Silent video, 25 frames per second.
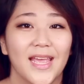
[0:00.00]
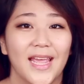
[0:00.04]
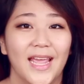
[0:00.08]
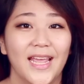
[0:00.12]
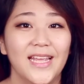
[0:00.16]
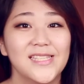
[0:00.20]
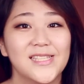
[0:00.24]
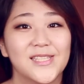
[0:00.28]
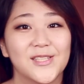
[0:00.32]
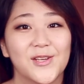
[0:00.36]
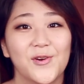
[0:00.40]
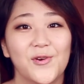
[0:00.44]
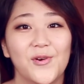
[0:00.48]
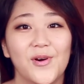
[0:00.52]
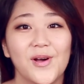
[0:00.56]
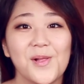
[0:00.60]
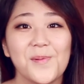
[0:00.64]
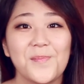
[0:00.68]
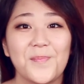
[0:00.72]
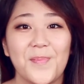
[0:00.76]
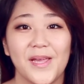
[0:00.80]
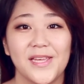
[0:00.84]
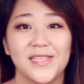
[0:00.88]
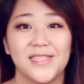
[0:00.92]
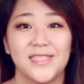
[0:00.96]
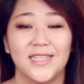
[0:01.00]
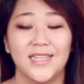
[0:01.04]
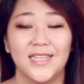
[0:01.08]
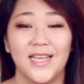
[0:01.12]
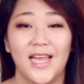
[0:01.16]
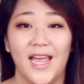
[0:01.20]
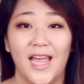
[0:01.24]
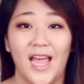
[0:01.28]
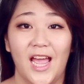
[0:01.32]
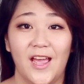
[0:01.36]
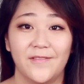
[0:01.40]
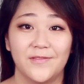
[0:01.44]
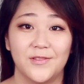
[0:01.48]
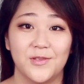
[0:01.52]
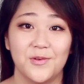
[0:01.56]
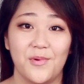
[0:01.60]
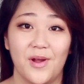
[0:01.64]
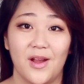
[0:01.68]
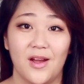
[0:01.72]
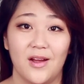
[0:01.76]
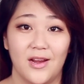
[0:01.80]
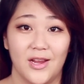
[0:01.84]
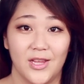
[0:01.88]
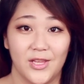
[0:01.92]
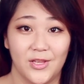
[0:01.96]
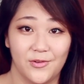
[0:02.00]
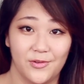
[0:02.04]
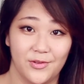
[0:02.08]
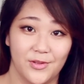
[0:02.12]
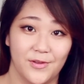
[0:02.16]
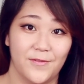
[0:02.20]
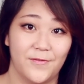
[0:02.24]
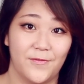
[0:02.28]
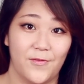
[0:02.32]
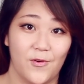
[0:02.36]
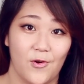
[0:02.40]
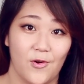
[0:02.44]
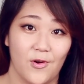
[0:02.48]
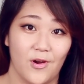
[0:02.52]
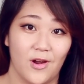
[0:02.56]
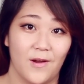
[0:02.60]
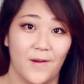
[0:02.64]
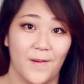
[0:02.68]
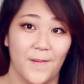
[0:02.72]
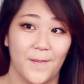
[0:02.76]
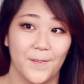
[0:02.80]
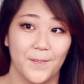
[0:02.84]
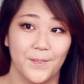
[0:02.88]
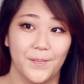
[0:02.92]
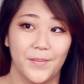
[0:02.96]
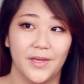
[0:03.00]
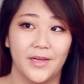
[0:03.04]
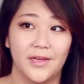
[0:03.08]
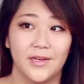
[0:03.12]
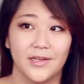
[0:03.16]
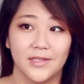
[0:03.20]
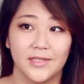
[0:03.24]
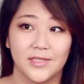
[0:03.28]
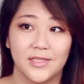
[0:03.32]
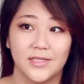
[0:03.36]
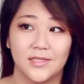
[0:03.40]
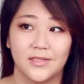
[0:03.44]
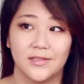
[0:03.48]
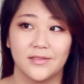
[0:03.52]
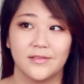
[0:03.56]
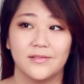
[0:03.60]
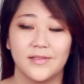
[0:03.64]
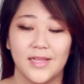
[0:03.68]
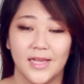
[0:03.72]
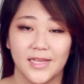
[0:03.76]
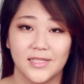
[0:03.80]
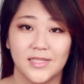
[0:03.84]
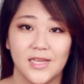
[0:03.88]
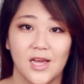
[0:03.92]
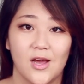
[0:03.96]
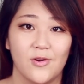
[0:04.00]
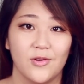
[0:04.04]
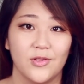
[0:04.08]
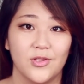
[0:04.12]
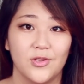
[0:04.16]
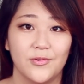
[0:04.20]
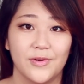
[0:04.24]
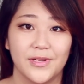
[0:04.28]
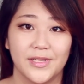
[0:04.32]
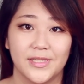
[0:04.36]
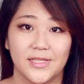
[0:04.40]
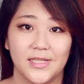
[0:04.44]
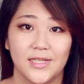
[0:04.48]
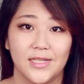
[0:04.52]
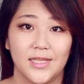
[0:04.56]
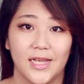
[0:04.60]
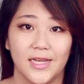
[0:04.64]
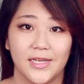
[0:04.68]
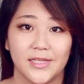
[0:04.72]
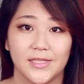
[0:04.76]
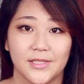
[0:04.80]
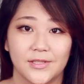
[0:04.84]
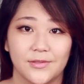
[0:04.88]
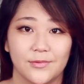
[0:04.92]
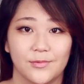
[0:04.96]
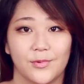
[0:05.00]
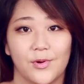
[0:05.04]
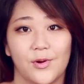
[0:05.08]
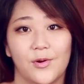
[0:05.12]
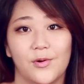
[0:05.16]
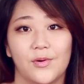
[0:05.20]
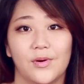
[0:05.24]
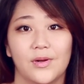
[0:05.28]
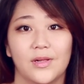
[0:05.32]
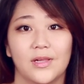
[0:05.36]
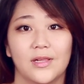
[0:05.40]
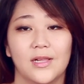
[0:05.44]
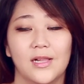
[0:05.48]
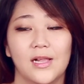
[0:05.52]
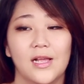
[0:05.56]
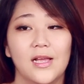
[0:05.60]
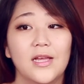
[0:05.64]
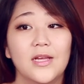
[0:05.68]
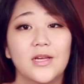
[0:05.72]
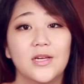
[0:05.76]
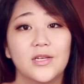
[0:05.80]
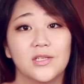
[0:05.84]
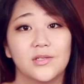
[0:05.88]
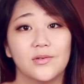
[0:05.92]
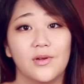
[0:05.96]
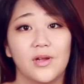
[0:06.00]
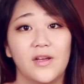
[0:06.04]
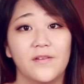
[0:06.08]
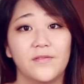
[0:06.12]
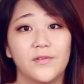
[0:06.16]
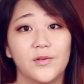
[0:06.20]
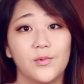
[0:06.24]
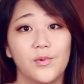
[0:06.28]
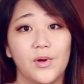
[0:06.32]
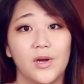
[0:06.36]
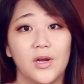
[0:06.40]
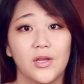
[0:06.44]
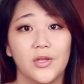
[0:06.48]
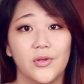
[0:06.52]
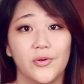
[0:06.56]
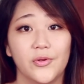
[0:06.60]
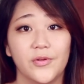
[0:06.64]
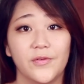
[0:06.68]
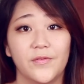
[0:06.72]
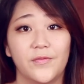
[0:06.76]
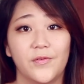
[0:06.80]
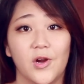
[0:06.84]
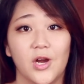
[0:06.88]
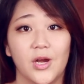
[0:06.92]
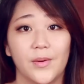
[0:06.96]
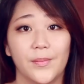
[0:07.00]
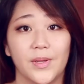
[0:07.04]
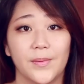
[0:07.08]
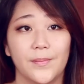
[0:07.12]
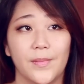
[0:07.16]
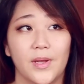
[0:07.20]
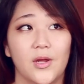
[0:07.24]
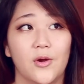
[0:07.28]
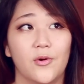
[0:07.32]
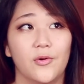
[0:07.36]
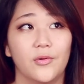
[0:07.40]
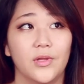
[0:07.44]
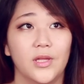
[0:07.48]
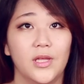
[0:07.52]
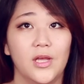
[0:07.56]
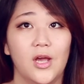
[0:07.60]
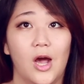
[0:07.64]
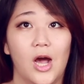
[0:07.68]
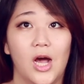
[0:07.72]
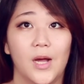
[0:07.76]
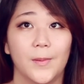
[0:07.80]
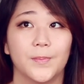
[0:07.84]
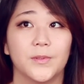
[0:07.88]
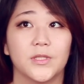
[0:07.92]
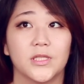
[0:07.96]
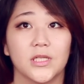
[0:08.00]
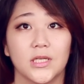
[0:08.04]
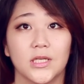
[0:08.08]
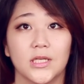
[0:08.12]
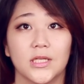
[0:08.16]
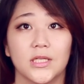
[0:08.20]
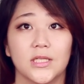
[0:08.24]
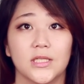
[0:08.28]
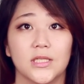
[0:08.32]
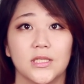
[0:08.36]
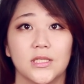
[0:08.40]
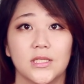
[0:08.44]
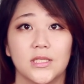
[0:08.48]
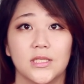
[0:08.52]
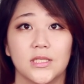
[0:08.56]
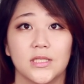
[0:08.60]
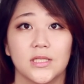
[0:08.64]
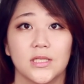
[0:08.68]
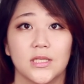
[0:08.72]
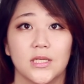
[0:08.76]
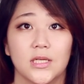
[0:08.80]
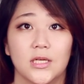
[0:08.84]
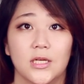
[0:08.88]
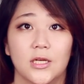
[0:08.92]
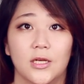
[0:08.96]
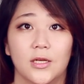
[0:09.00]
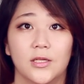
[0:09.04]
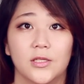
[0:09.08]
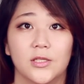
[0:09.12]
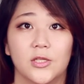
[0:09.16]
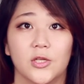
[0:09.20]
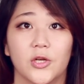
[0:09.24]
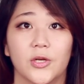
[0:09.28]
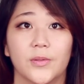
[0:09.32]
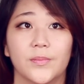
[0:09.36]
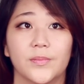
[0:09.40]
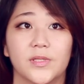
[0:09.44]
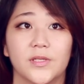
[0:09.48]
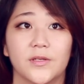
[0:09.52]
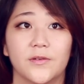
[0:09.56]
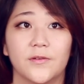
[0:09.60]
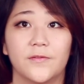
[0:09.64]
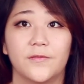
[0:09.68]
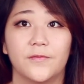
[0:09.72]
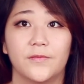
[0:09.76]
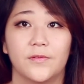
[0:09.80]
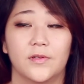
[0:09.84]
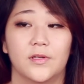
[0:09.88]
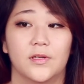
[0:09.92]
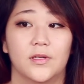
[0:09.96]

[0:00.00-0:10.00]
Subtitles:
In school, basically, I have to wear a uniform because that's how USD likes to roll. So I have to wear a uniform, and my only options in terms of